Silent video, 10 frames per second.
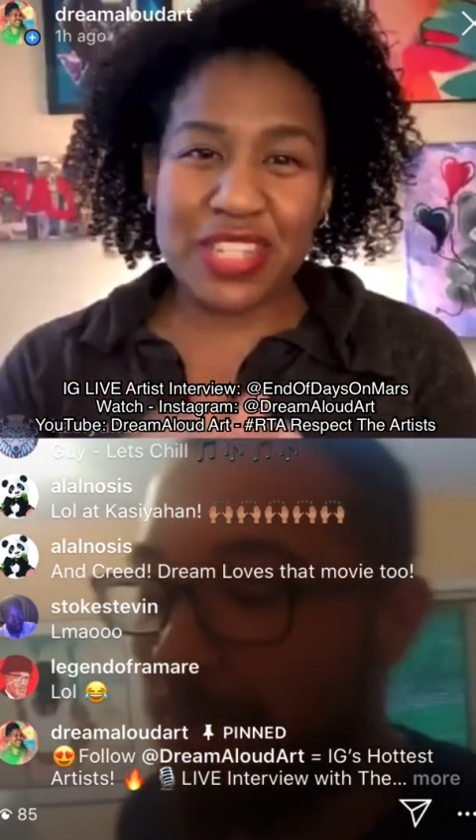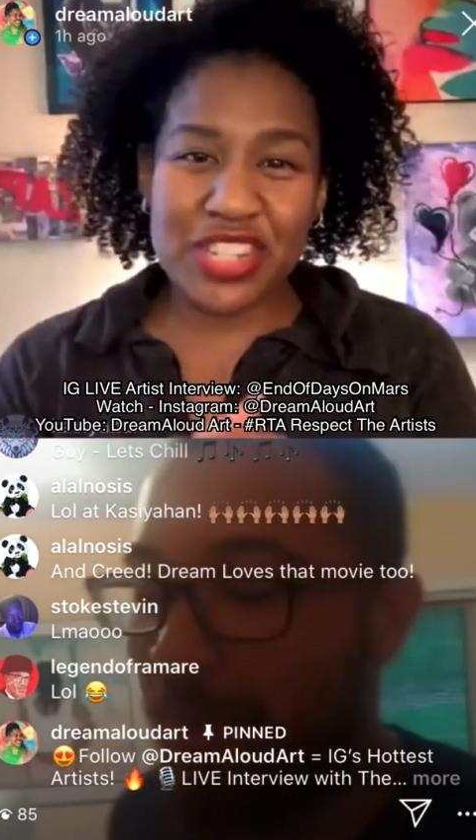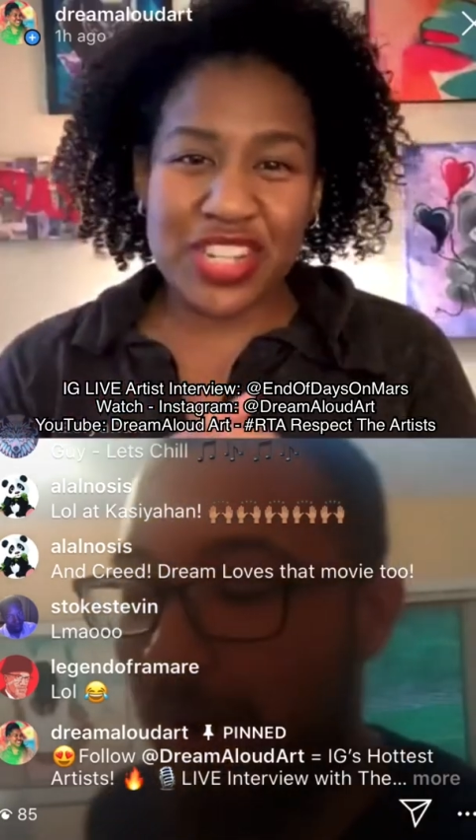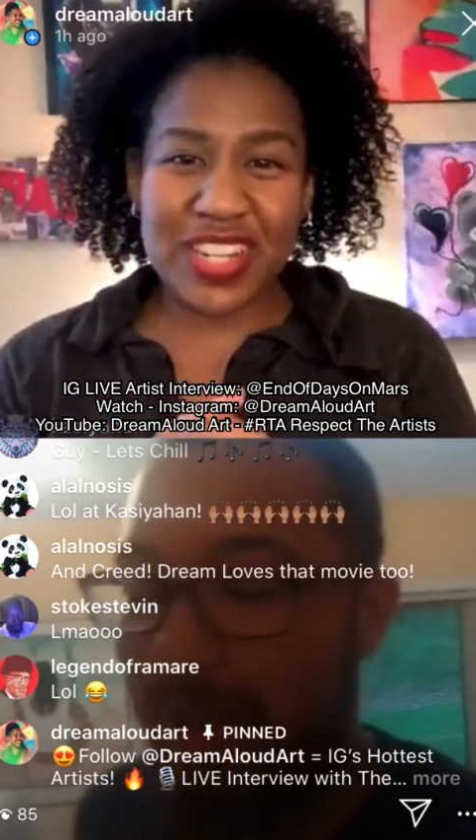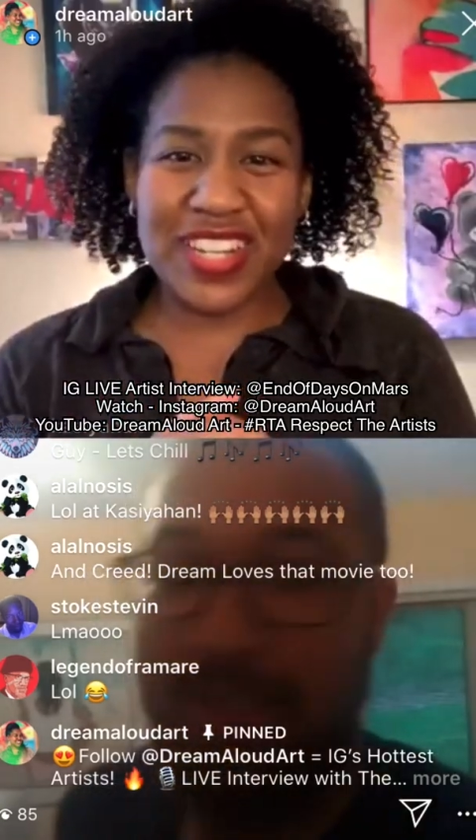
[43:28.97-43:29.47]
All
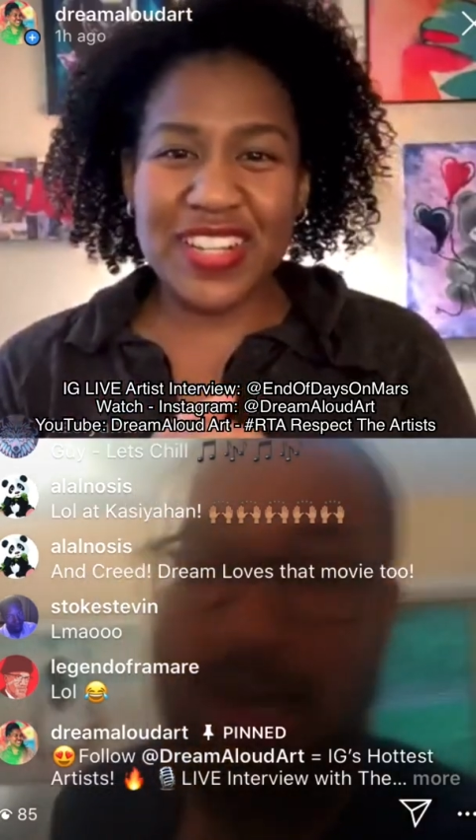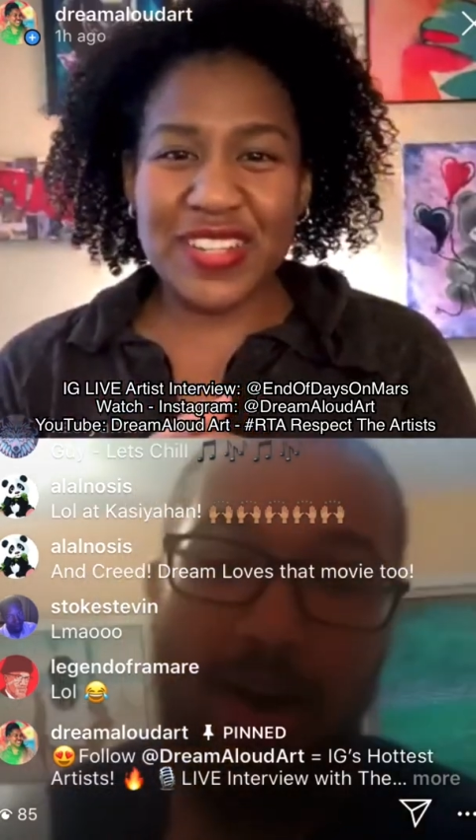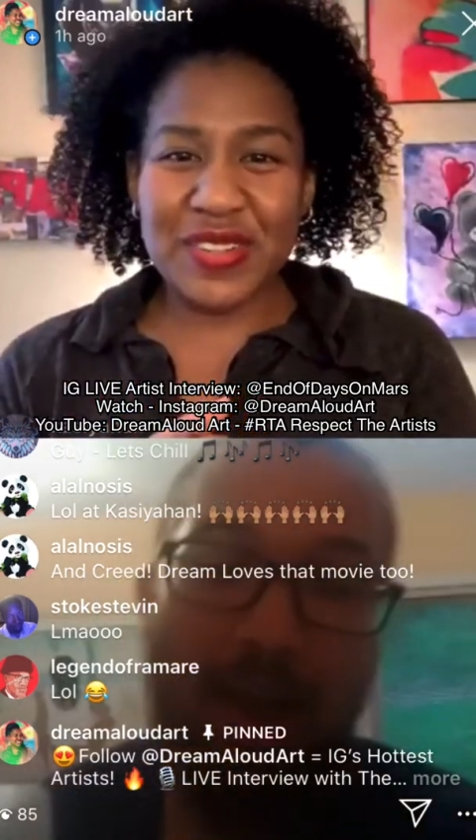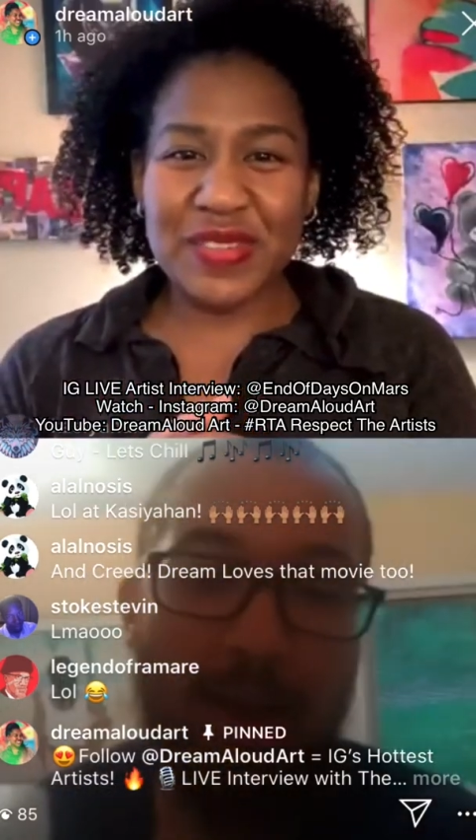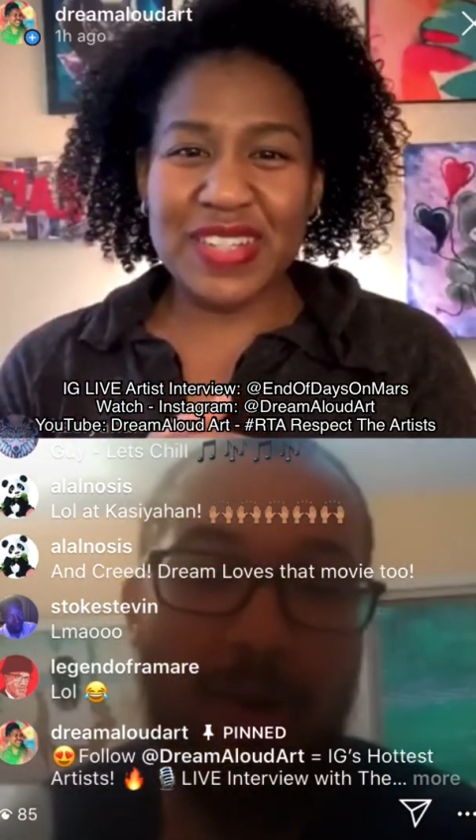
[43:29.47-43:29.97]
right, cool.
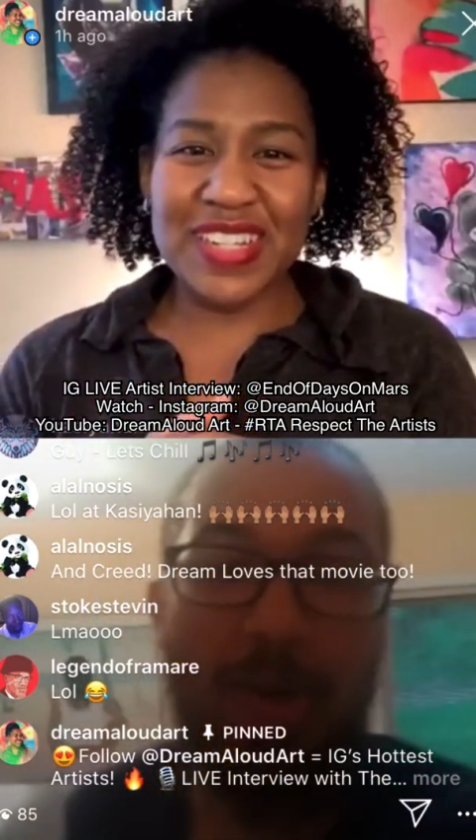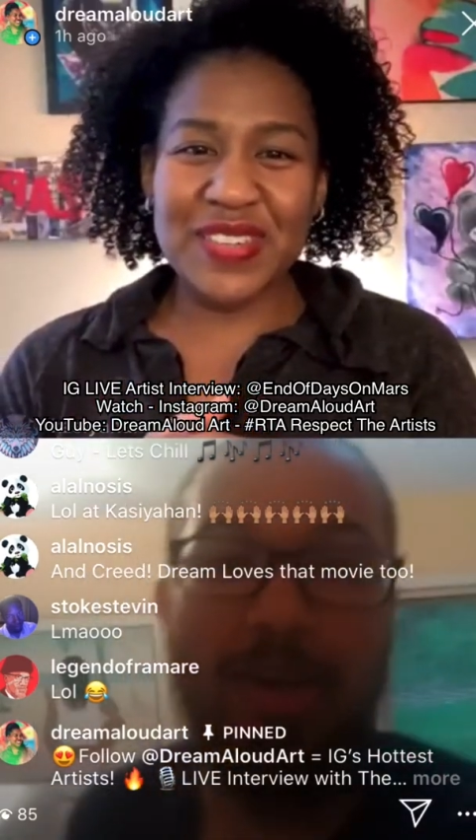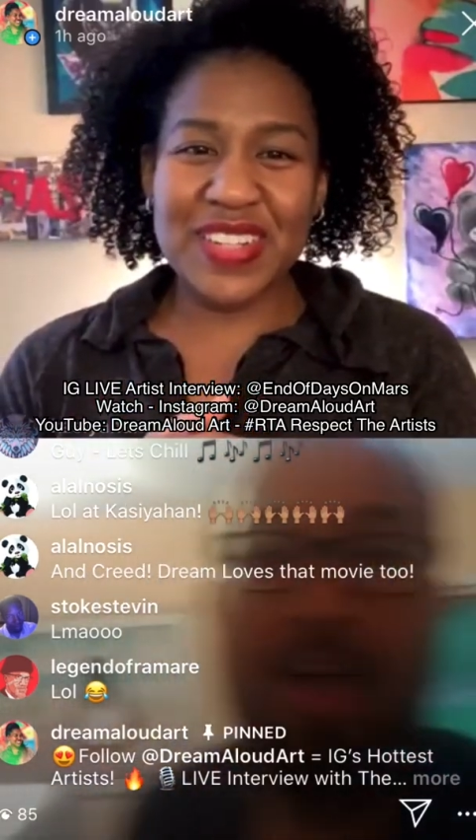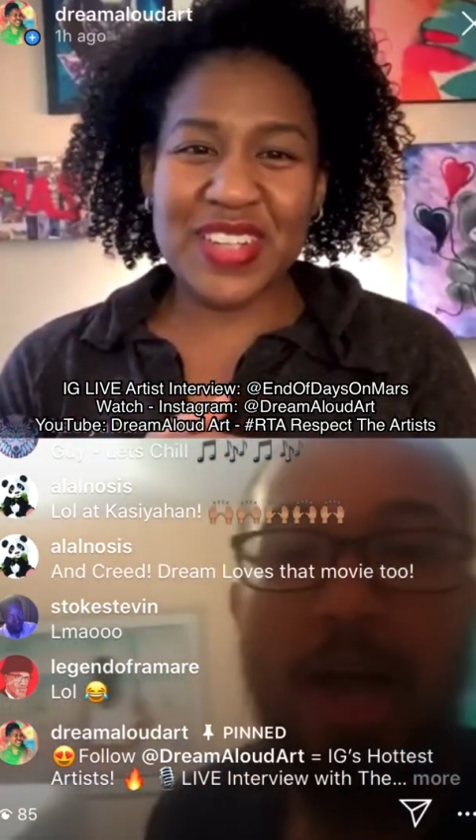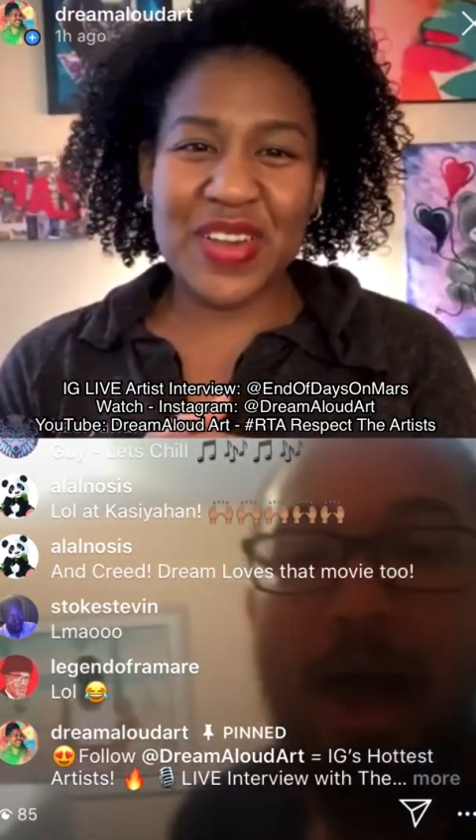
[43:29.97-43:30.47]
All
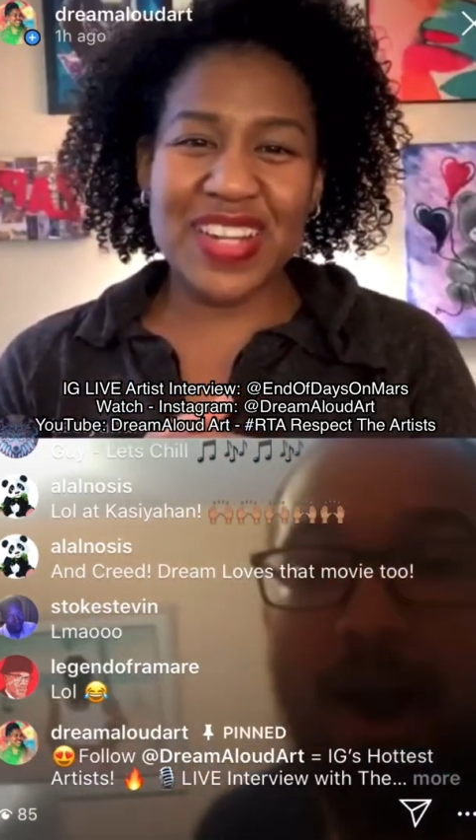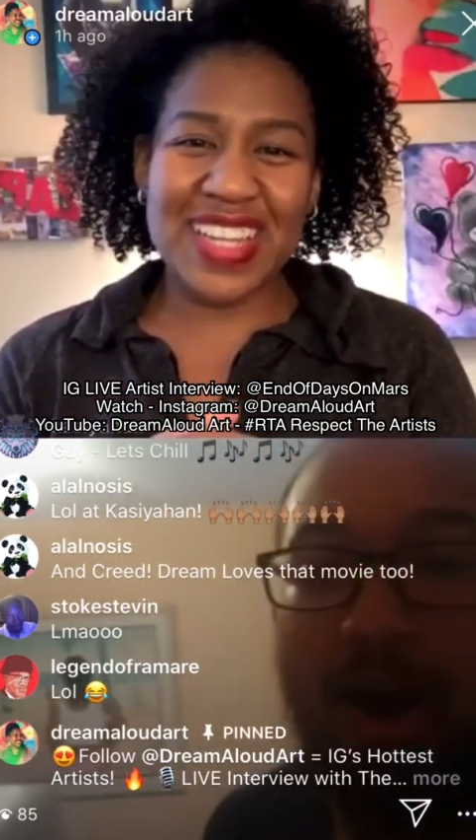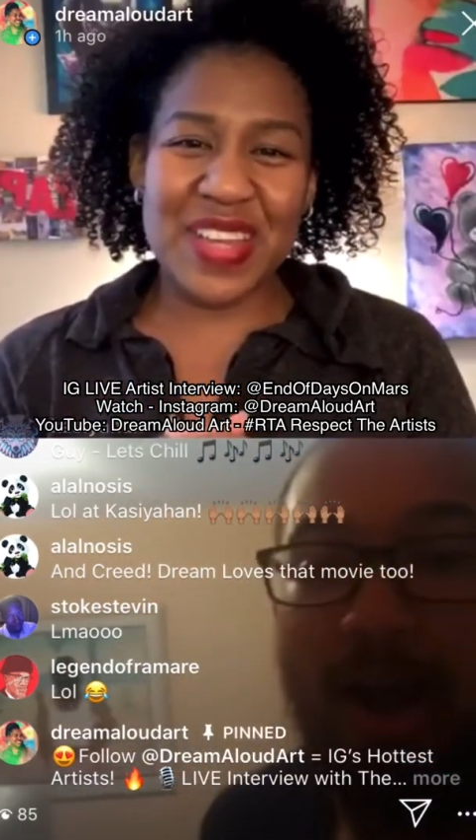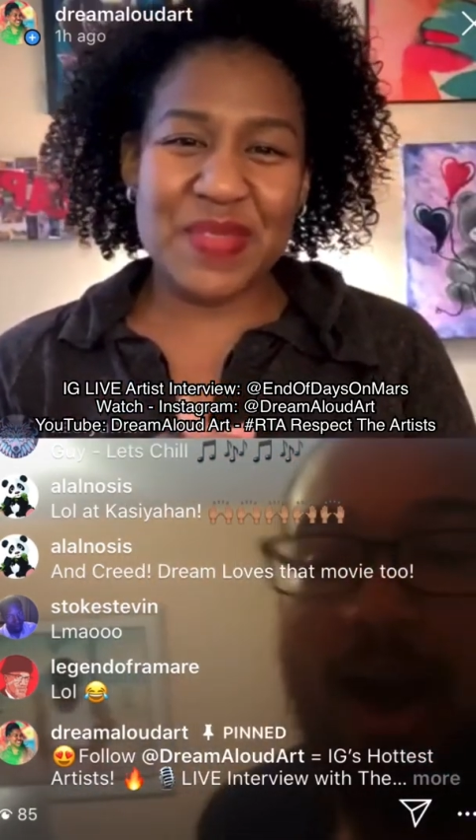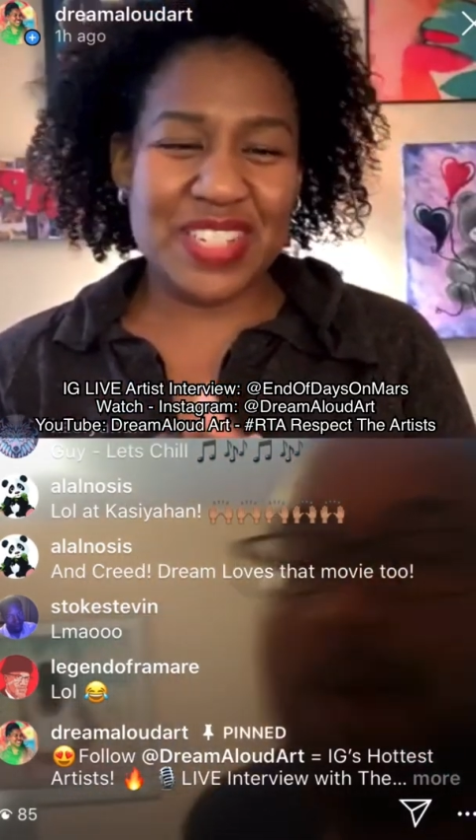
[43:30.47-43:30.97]
right, I'm gonna
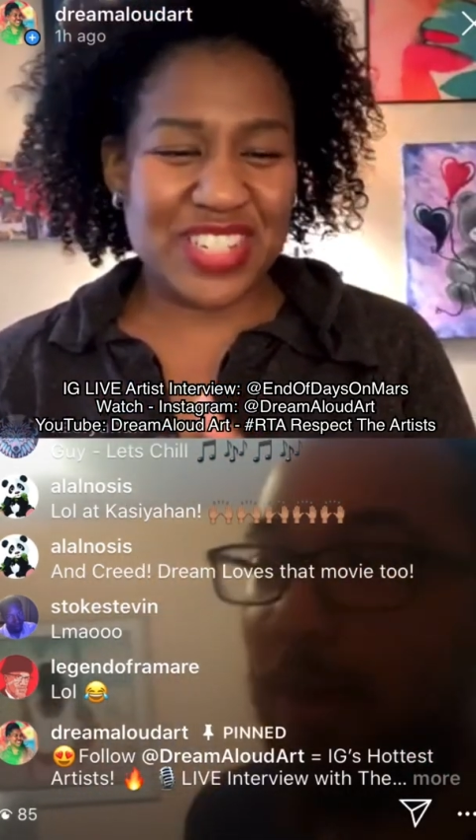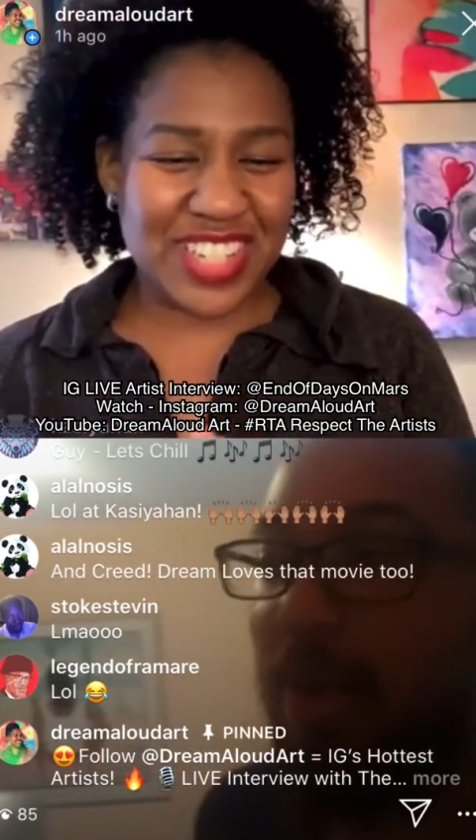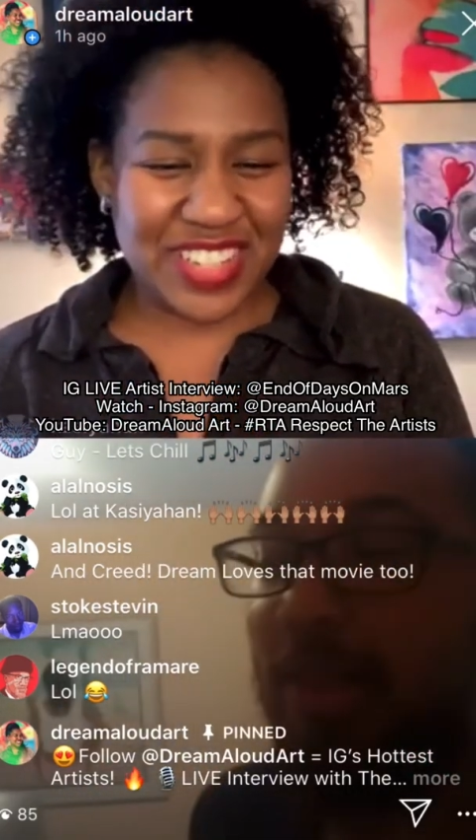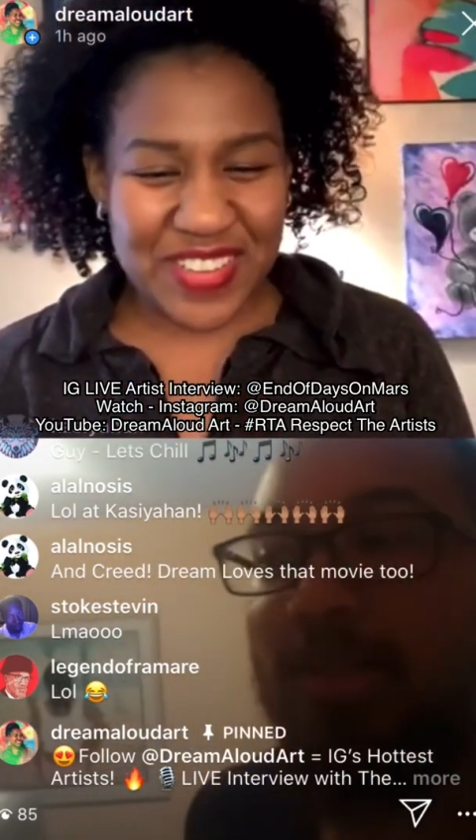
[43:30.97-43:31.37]
win this game.